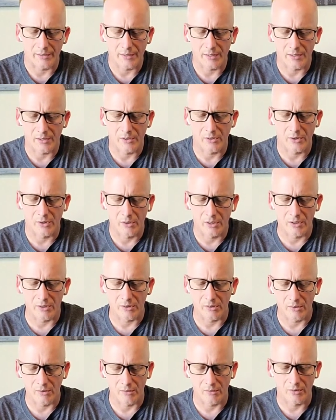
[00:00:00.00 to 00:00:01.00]
and it's
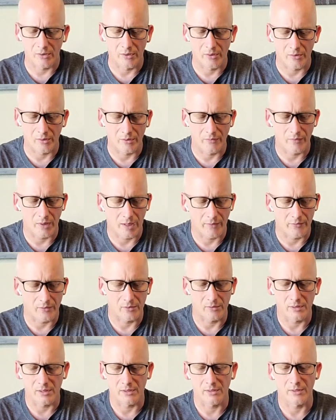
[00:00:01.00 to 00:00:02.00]
32 to 35
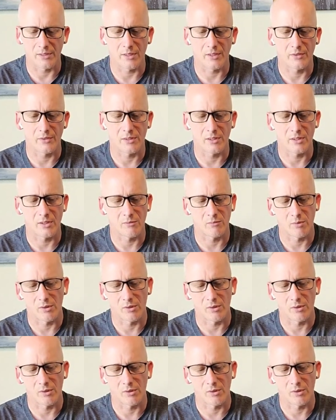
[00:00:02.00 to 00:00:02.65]
degrees Celsius is